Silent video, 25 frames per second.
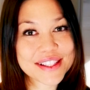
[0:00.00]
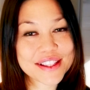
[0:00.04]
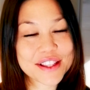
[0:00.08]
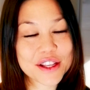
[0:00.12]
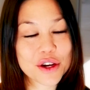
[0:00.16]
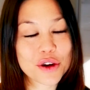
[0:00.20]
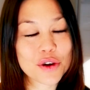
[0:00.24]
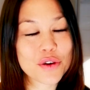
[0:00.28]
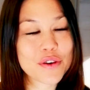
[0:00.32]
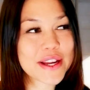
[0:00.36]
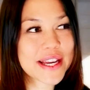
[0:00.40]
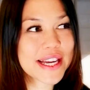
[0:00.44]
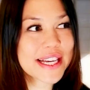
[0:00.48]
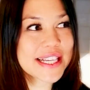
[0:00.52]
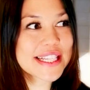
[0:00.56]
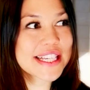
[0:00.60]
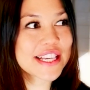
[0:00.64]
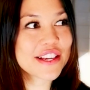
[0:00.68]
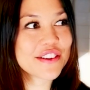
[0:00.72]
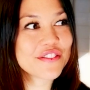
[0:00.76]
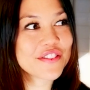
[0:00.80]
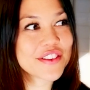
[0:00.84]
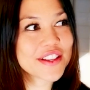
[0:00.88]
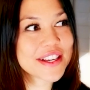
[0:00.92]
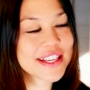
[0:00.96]
The
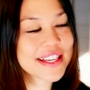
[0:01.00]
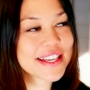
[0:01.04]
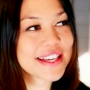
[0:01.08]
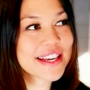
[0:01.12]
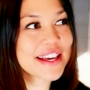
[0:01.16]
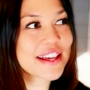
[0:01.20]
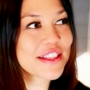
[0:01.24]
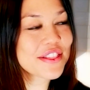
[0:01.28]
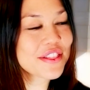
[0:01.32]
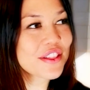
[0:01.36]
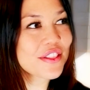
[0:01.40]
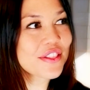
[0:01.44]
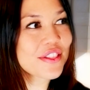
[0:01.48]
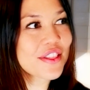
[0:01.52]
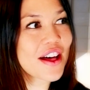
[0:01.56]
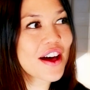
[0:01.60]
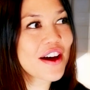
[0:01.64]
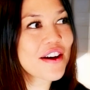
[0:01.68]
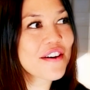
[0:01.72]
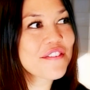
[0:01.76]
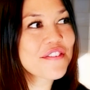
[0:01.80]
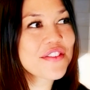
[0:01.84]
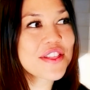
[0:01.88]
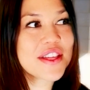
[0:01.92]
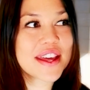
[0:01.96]
creativity, the
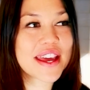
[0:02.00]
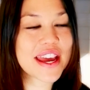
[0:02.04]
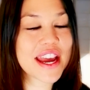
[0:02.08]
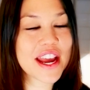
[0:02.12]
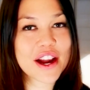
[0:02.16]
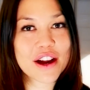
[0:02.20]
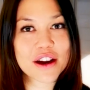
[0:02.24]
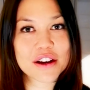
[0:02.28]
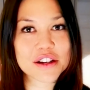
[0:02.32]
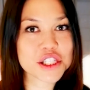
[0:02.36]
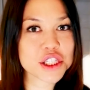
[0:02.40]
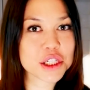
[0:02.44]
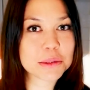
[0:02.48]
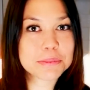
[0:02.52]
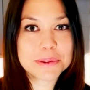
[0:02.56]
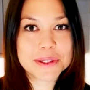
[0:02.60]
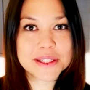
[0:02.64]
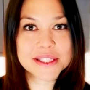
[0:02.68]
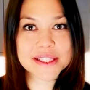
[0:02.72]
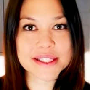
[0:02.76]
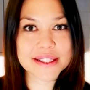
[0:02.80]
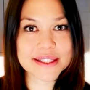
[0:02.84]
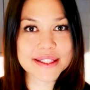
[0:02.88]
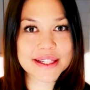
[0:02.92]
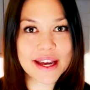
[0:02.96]
love, the care she
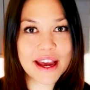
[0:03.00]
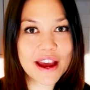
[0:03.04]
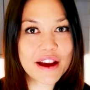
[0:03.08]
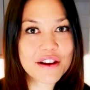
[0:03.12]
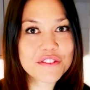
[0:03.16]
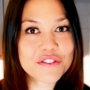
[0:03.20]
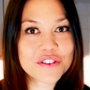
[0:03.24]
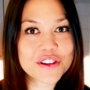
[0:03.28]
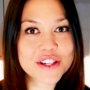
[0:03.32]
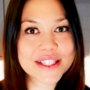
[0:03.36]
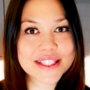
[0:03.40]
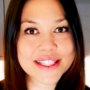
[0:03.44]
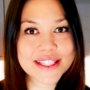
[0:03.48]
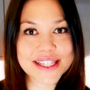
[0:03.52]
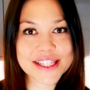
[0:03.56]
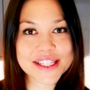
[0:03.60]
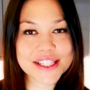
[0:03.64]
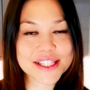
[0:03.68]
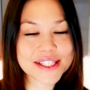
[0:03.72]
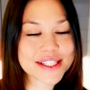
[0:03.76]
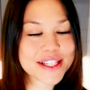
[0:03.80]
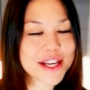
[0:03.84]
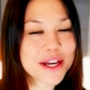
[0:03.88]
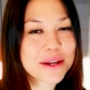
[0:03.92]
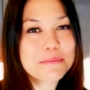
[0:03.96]
puts into every dish
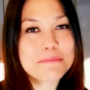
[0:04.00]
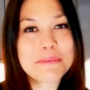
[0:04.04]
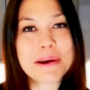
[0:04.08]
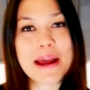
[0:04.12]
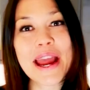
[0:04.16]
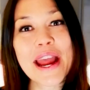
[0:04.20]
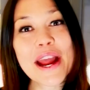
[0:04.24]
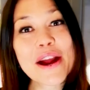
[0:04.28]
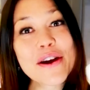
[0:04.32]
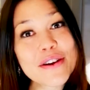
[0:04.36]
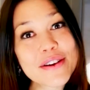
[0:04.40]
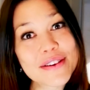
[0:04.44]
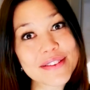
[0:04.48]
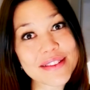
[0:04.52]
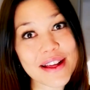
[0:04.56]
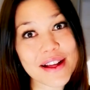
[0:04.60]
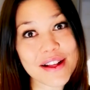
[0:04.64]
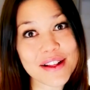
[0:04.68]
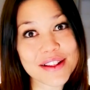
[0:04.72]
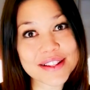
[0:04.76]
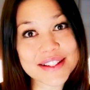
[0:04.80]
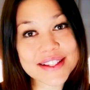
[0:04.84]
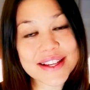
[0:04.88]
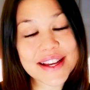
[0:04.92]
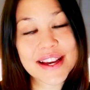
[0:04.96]
is
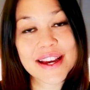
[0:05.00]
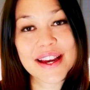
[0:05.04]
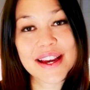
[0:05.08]
unparalleled,